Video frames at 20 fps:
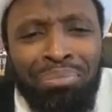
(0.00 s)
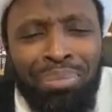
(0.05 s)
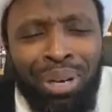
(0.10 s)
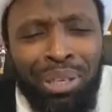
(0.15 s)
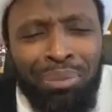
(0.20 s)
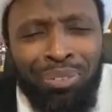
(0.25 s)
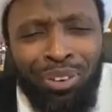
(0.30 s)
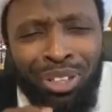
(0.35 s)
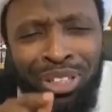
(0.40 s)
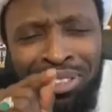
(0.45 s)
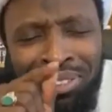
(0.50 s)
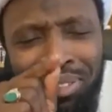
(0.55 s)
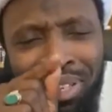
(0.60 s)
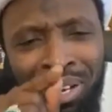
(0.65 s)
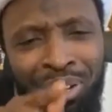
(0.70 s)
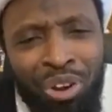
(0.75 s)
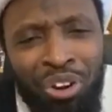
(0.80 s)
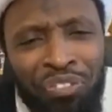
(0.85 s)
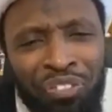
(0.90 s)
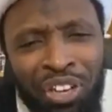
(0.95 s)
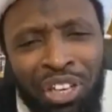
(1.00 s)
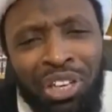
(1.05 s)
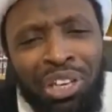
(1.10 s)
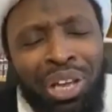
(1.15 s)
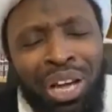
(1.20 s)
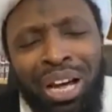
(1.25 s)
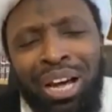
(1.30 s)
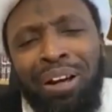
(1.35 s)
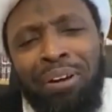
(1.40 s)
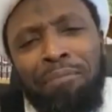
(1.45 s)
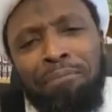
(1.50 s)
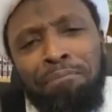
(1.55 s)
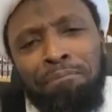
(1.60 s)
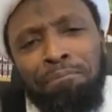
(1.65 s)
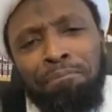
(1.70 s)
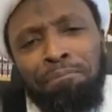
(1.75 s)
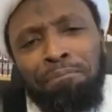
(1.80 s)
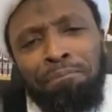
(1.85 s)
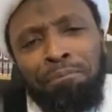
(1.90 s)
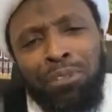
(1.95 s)
But for the sake of Allah,
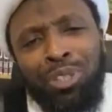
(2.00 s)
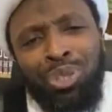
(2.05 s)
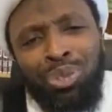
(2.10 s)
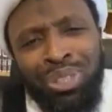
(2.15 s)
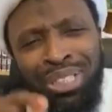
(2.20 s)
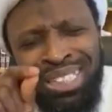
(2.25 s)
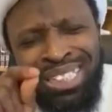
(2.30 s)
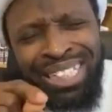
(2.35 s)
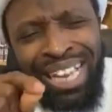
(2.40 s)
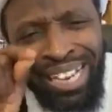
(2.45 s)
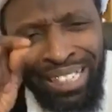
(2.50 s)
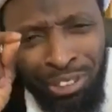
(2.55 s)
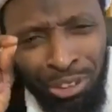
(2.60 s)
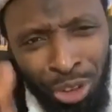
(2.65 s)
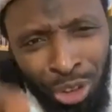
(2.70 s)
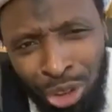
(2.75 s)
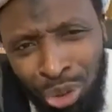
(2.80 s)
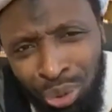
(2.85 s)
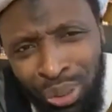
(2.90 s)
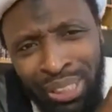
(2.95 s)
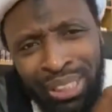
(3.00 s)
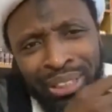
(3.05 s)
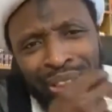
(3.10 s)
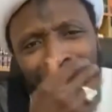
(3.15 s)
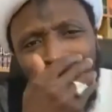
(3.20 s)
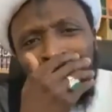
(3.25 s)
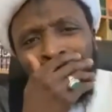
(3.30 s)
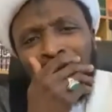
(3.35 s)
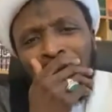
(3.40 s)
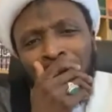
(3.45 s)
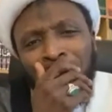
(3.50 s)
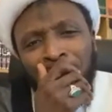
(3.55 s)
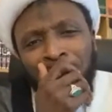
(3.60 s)
you decide not to eat.